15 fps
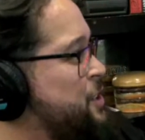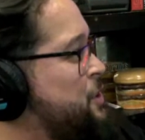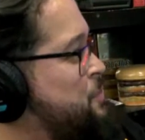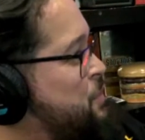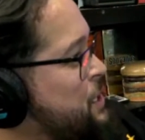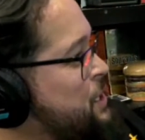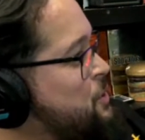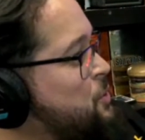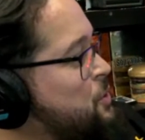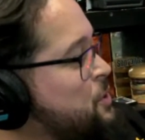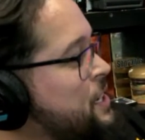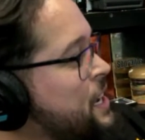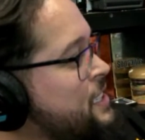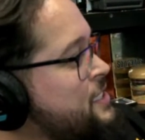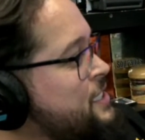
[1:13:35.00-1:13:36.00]
it's pretty cool.
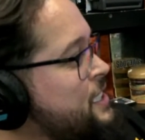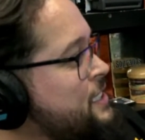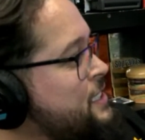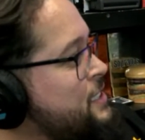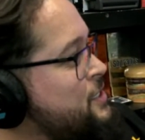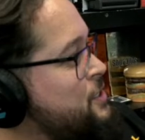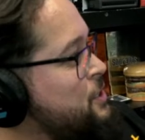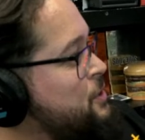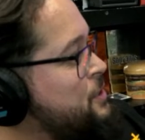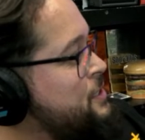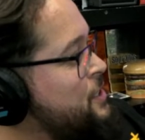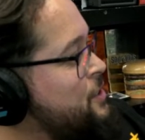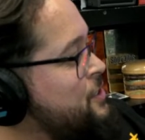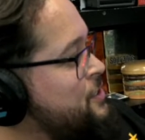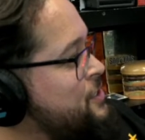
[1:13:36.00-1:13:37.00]
You actually get these two. It's
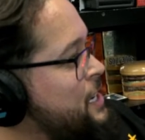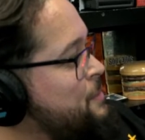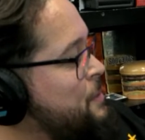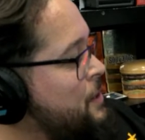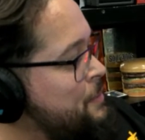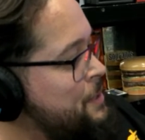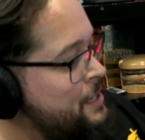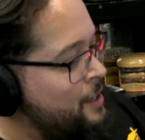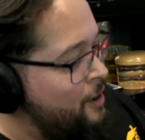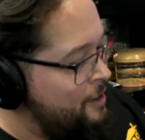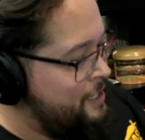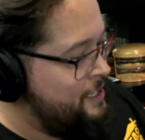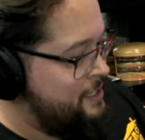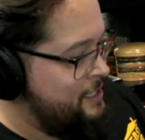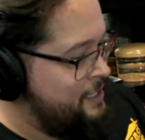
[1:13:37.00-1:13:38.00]
the same. I mean, the
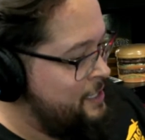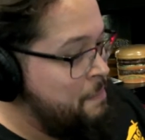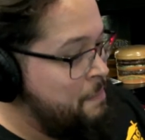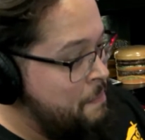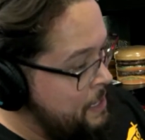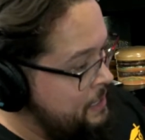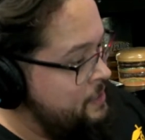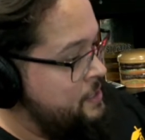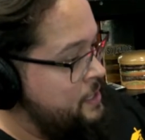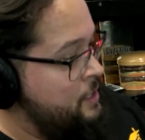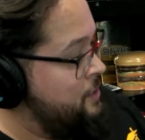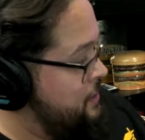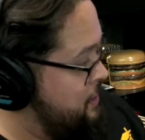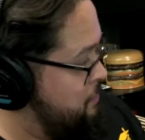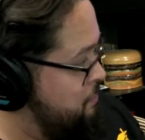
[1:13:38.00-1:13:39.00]
artist is amazing
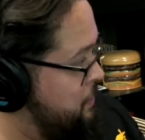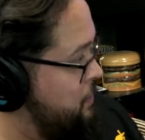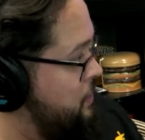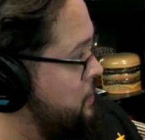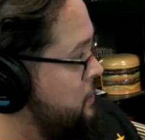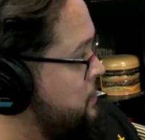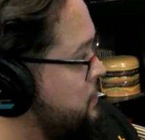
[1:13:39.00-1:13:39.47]
on this book.